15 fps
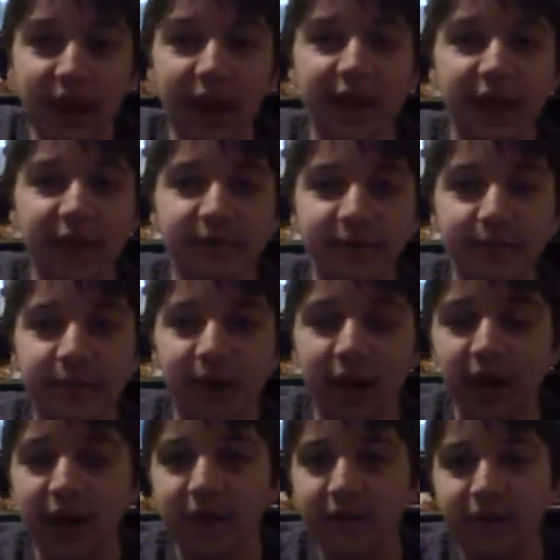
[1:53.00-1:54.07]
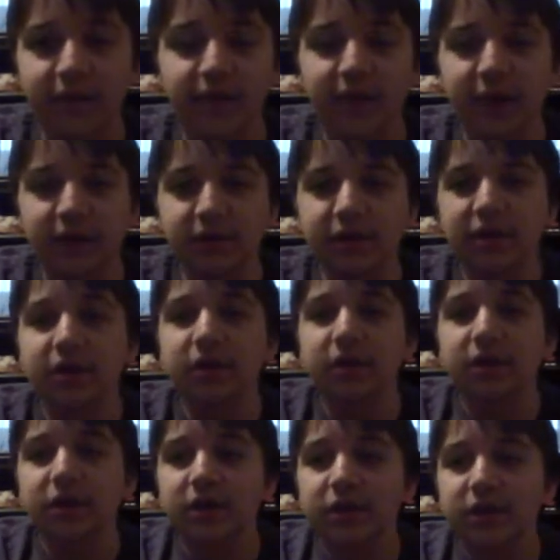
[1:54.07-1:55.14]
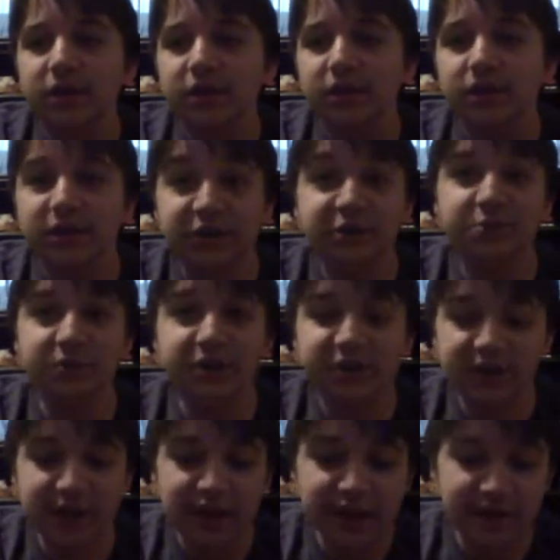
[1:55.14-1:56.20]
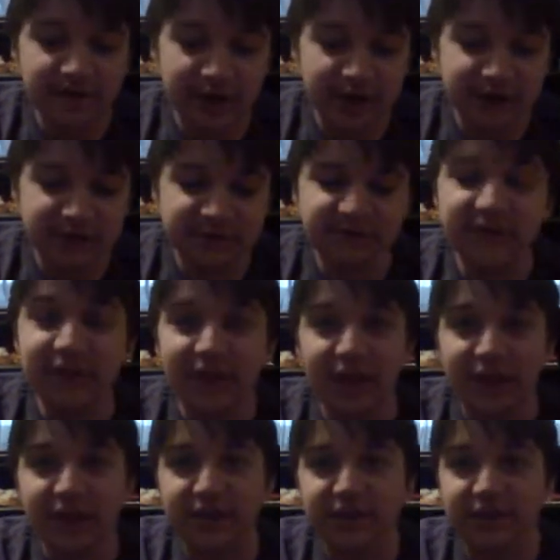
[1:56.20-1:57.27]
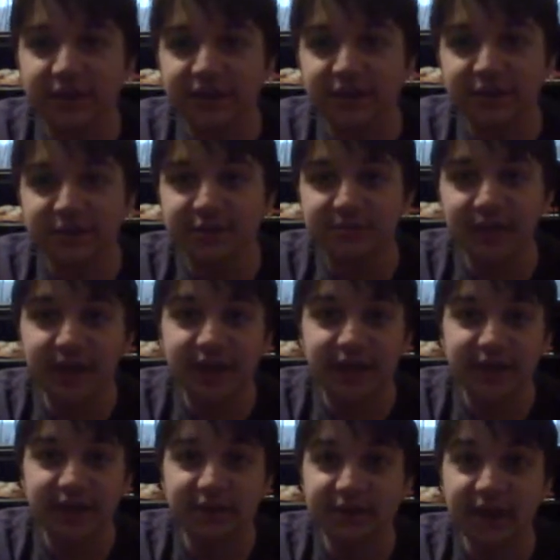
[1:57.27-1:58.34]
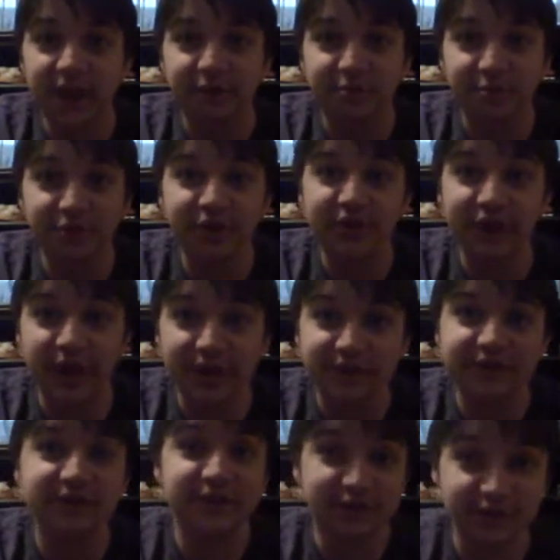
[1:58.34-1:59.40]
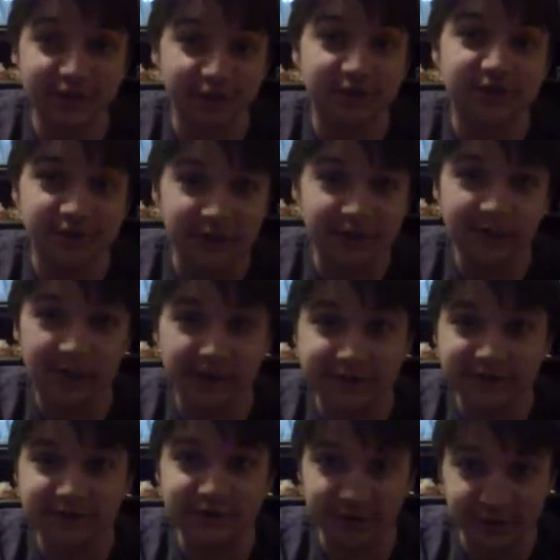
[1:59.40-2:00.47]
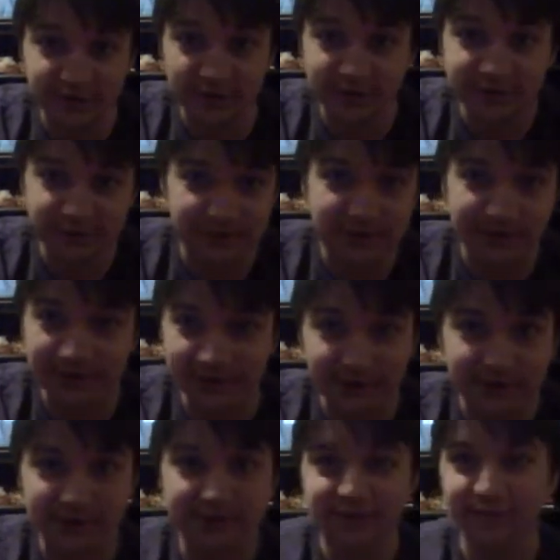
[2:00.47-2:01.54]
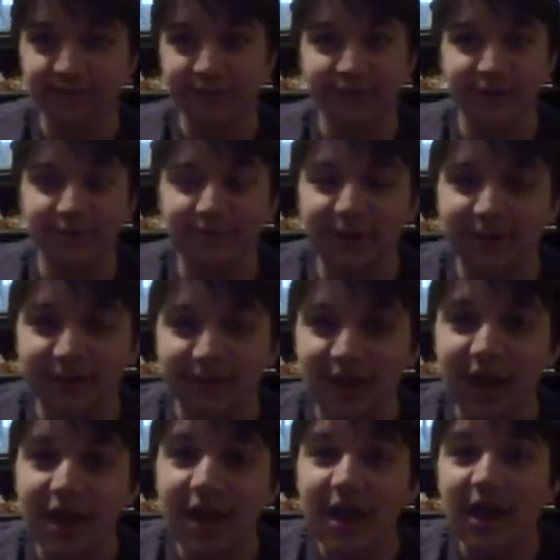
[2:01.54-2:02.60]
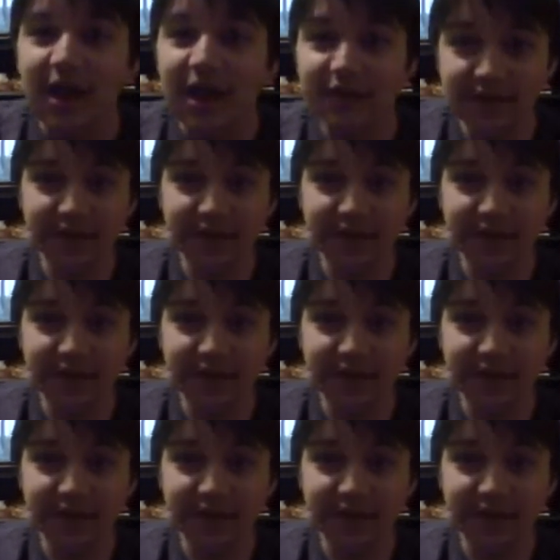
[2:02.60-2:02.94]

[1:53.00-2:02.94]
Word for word: I have a I have a friend he's really taking advantage of it and he's making his town really nice. It looks amazing, trust me. It looks completely amazing. And